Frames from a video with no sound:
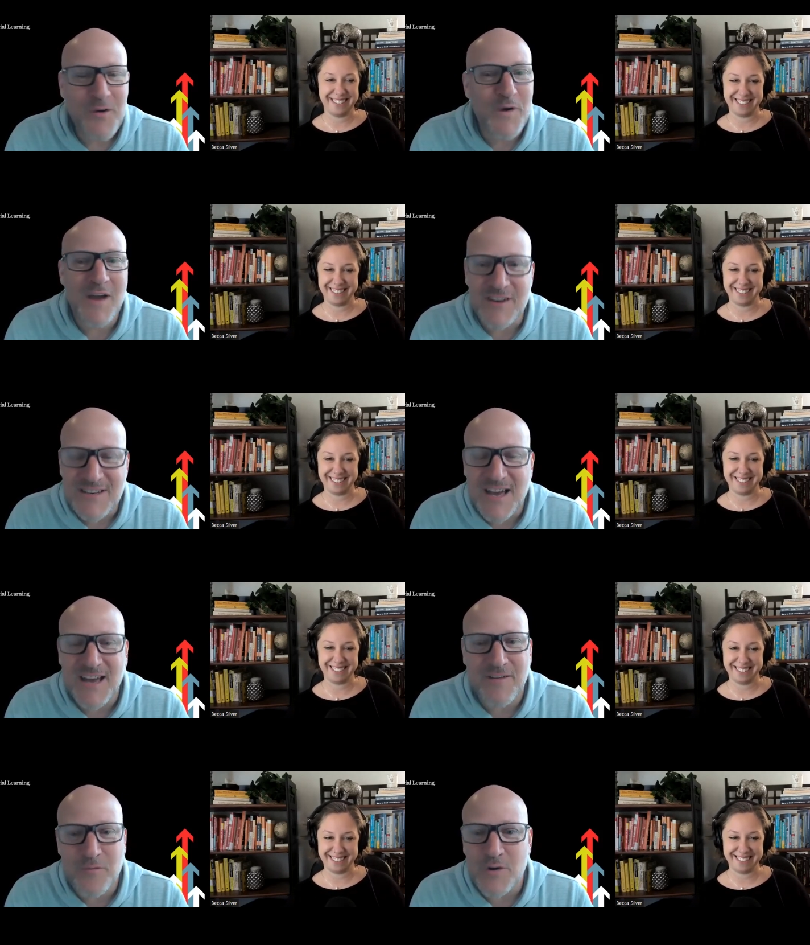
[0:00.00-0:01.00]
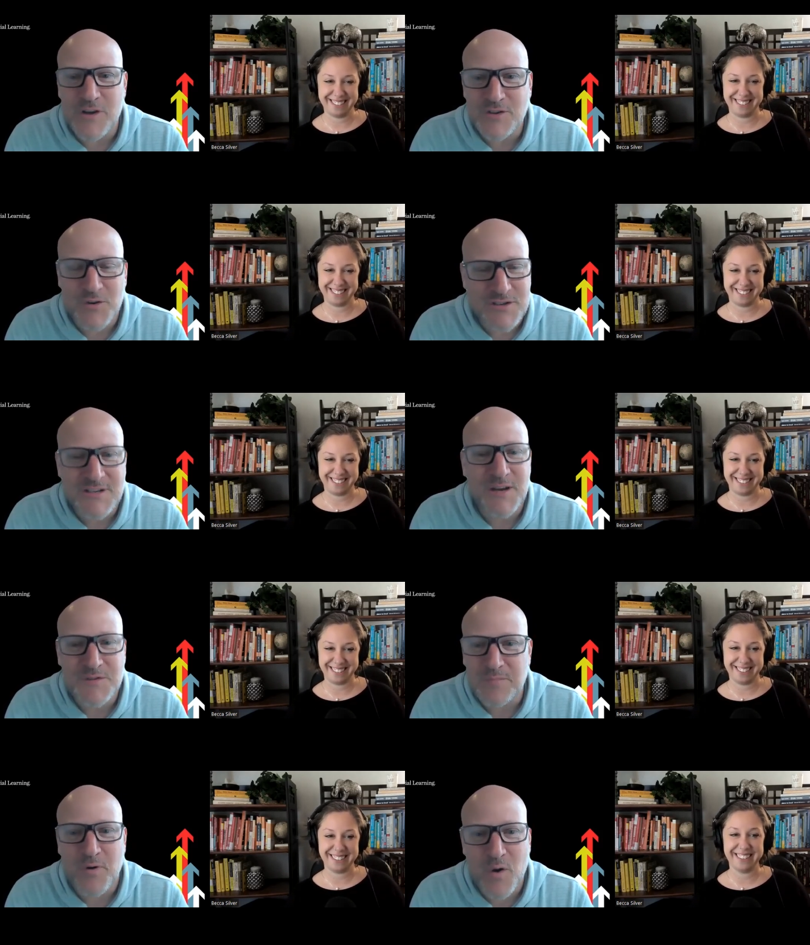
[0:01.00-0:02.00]
Speaker 1: We have a ton of resources to help
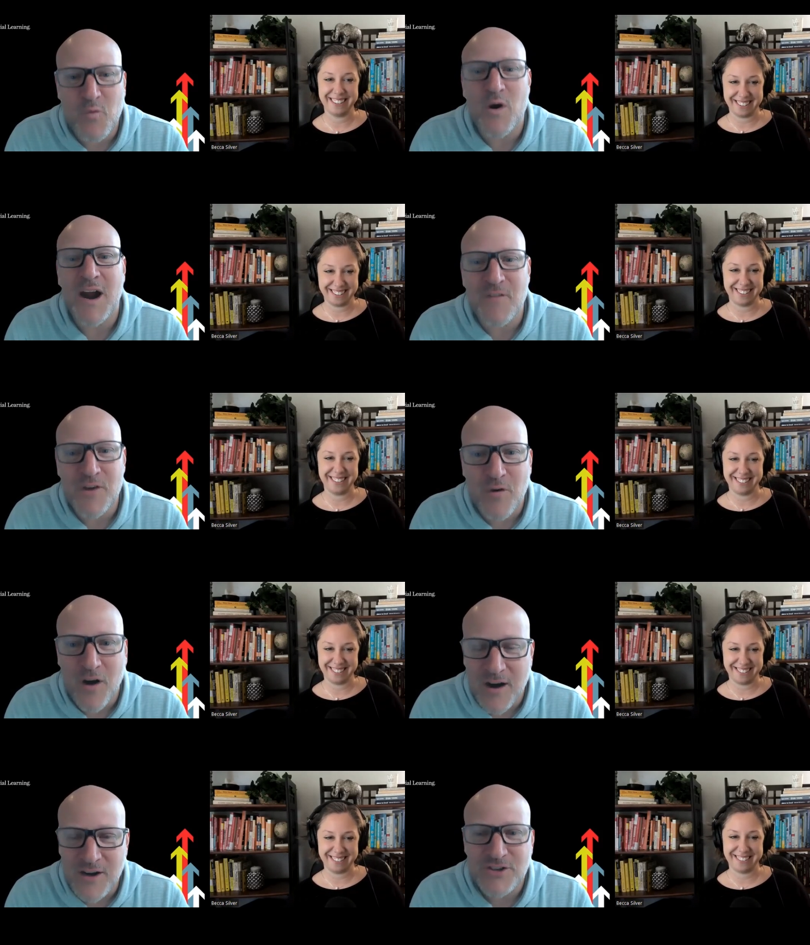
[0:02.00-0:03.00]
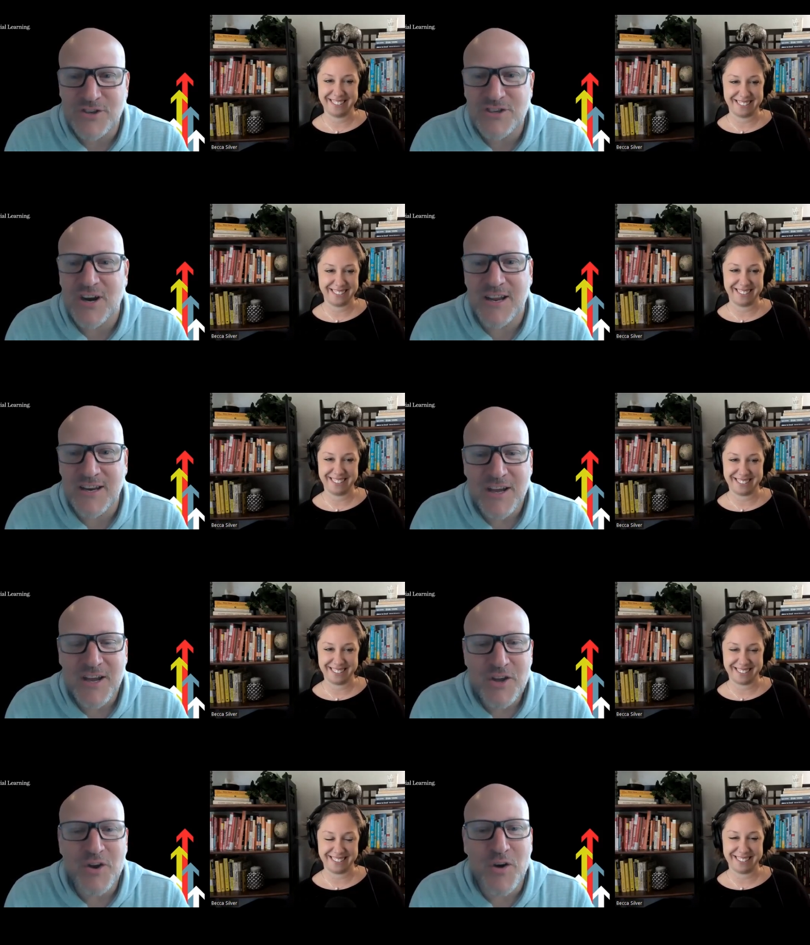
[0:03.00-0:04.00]
support you wherever you are as you're starting
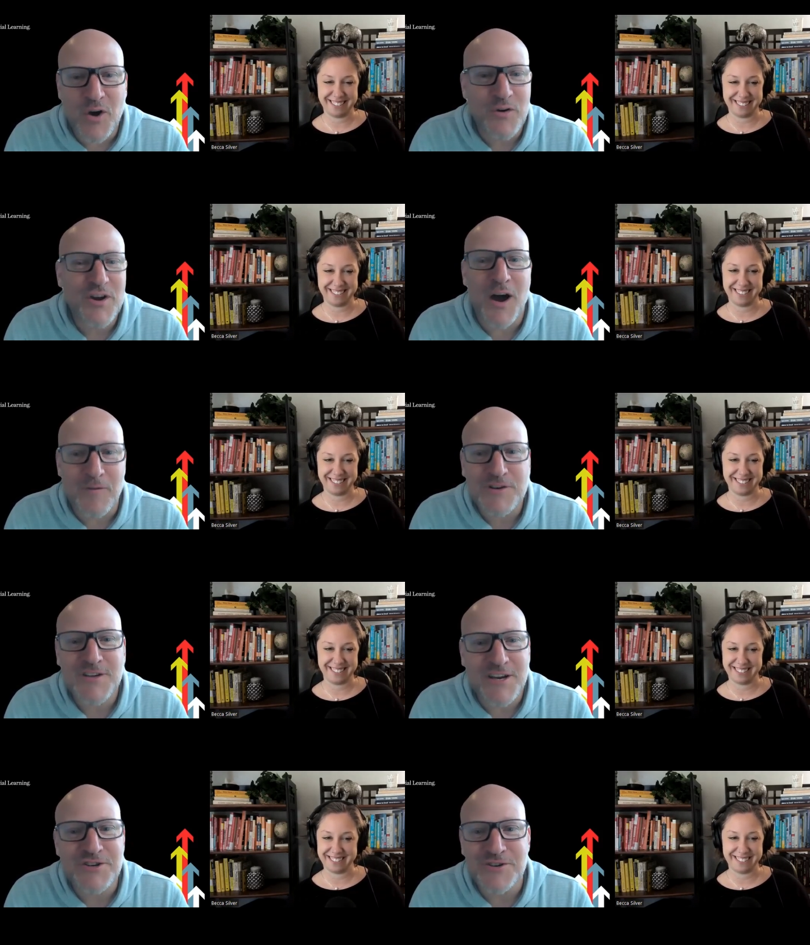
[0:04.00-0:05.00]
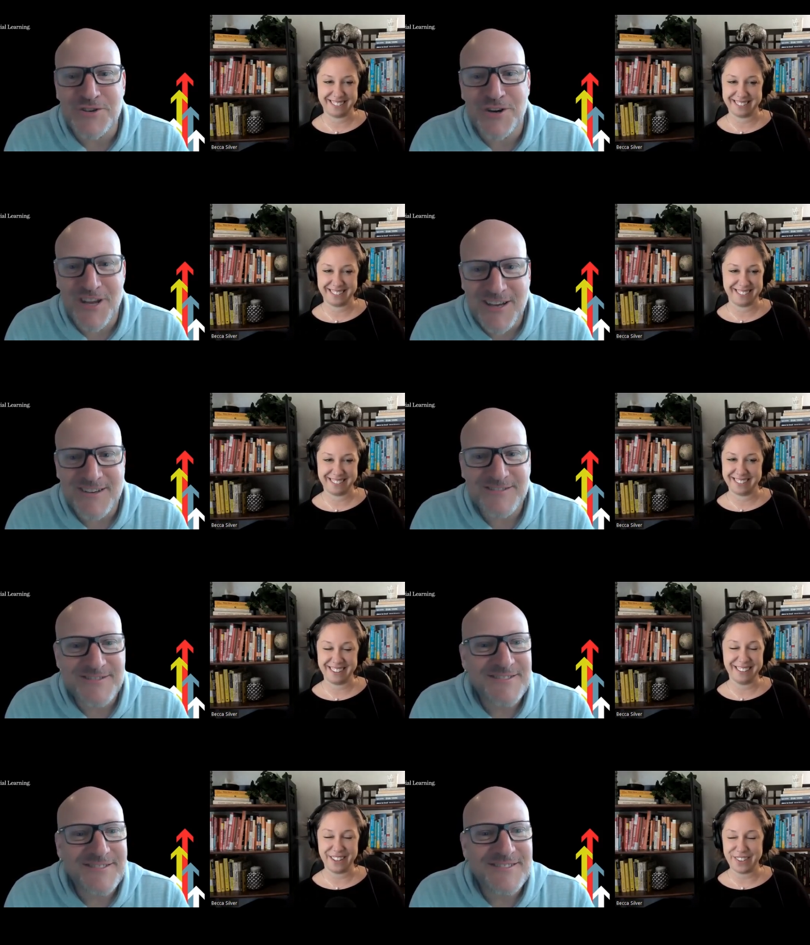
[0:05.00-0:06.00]
your own conversation journey journey.
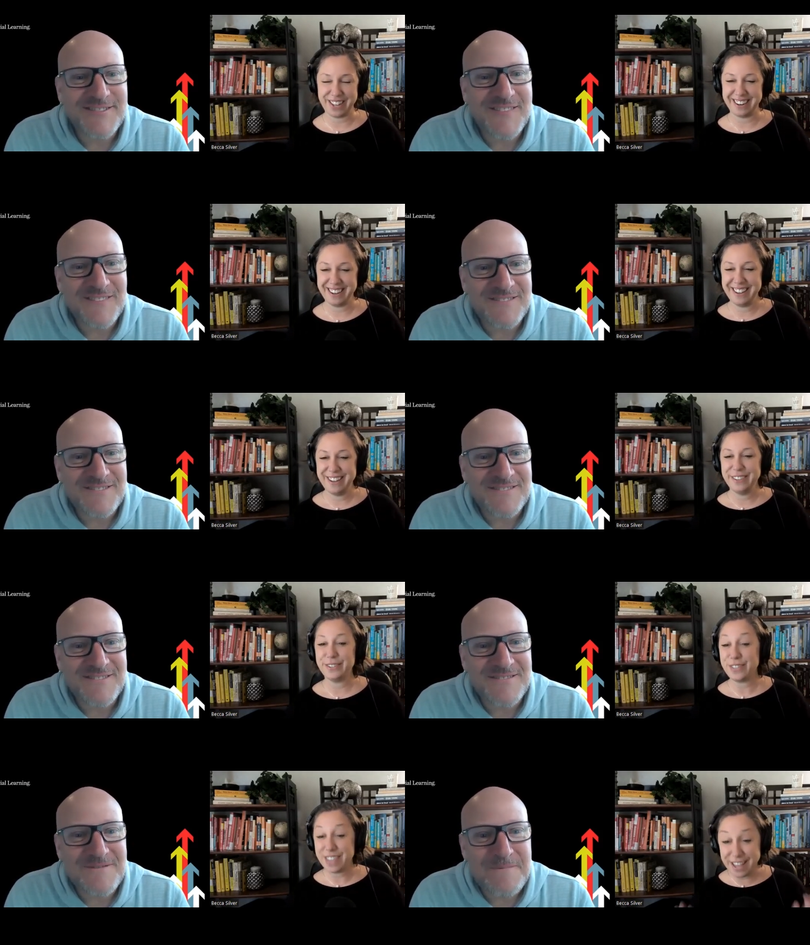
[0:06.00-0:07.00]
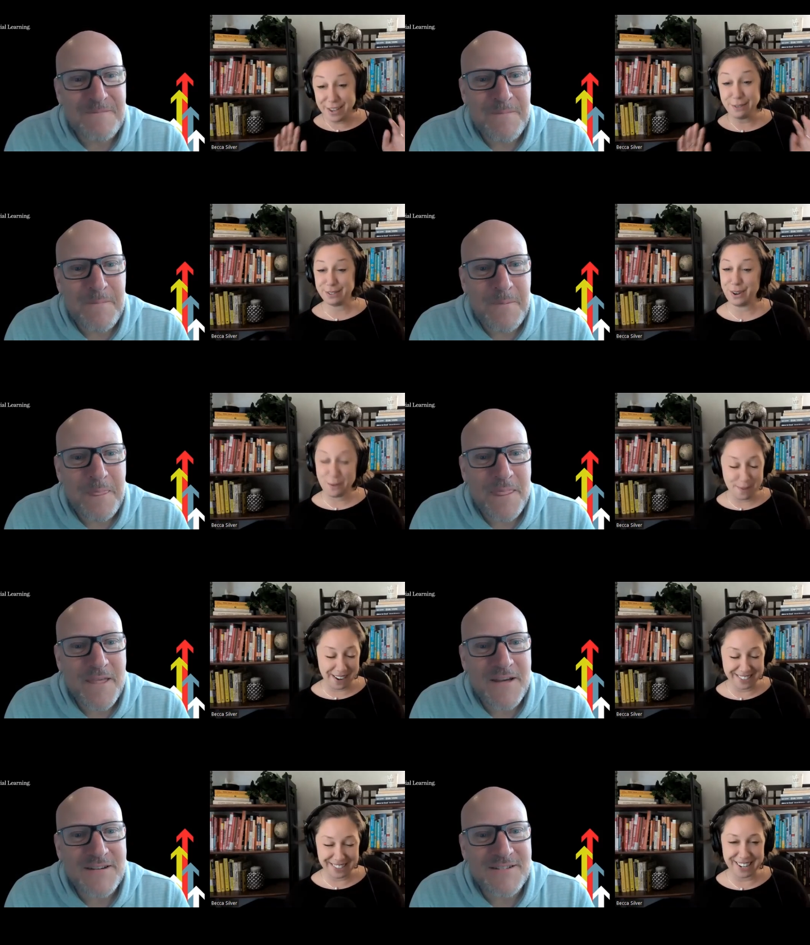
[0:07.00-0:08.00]
Speaker 2: Love it. So thank you
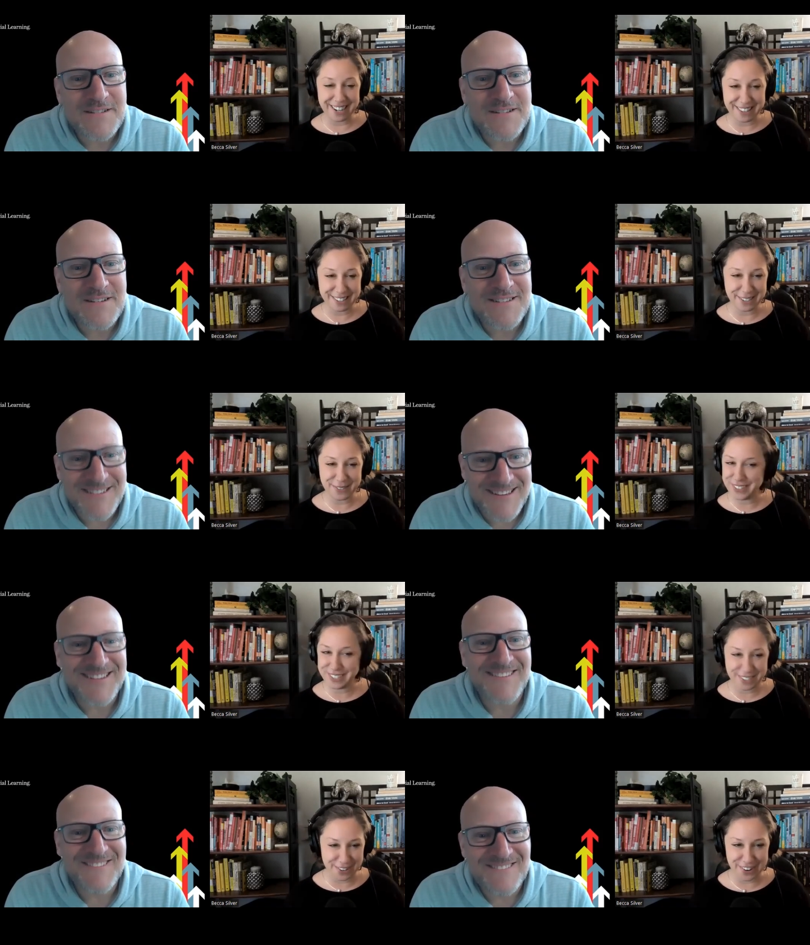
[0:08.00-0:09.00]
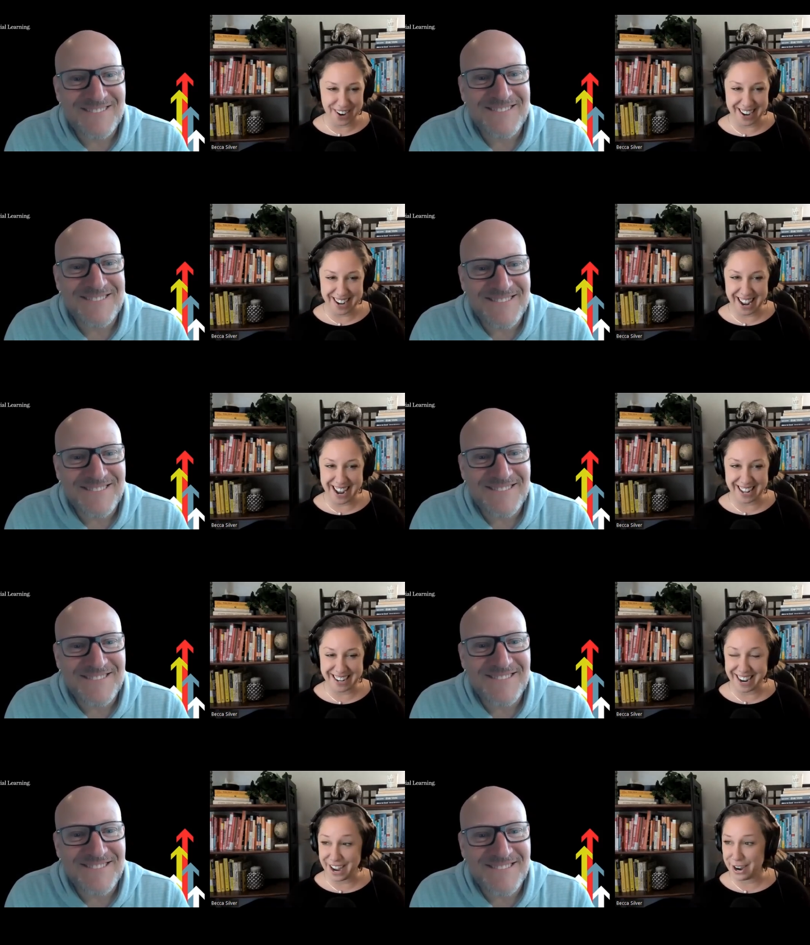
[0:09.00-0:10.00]
so much. Uh, this has been so great.
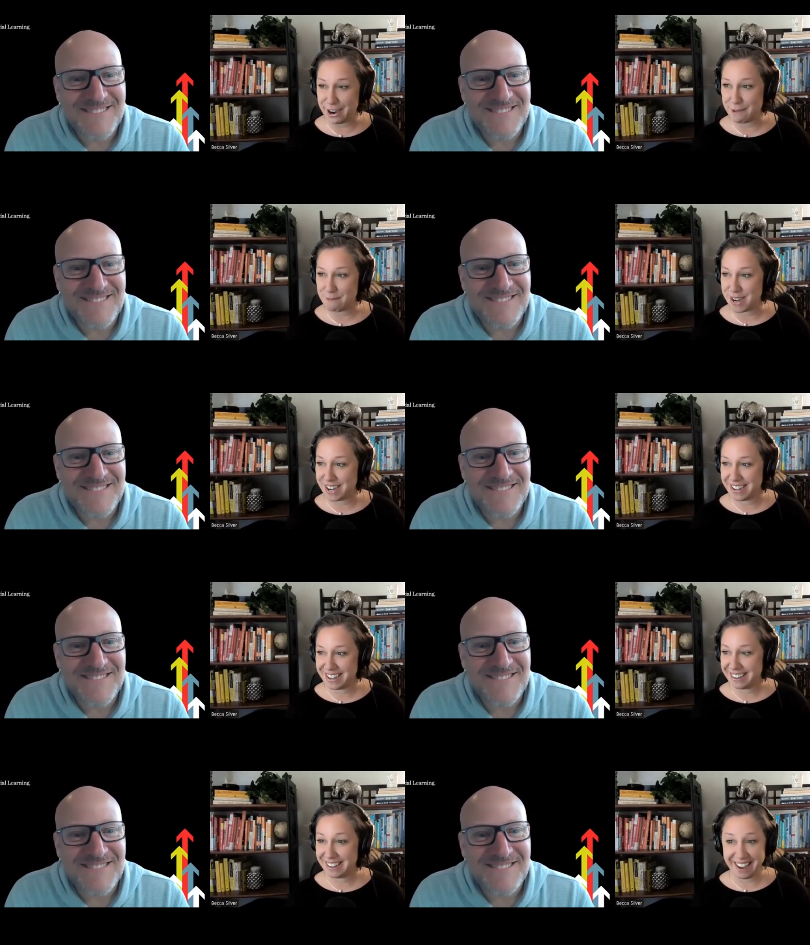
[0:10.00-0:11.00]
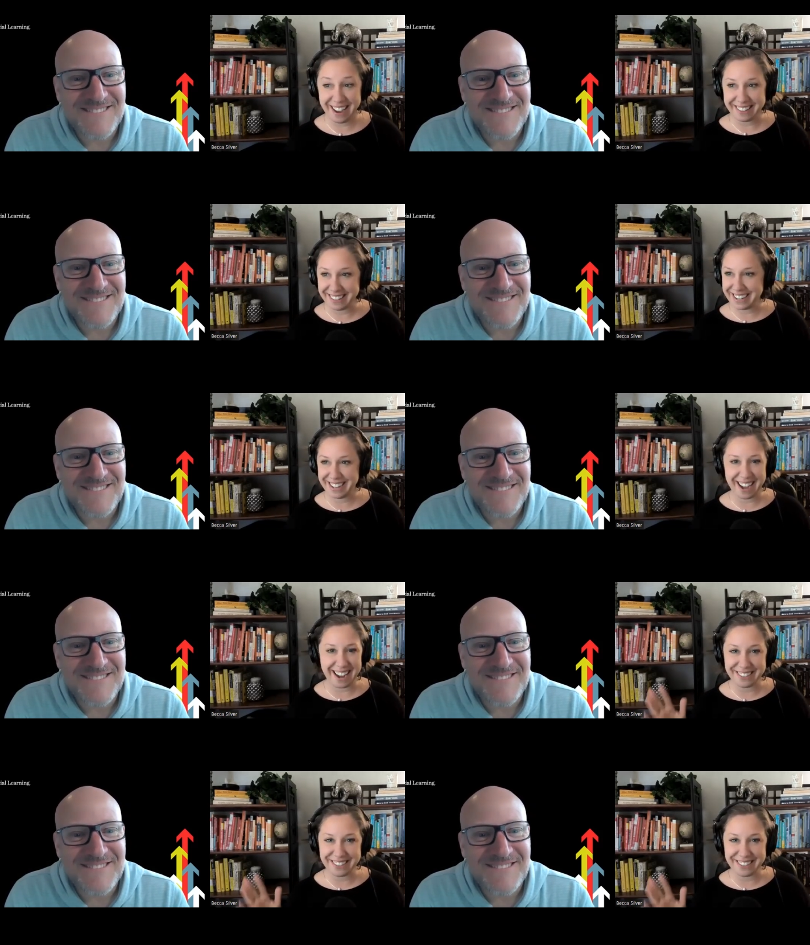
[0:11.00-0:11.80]
And um, yeah, like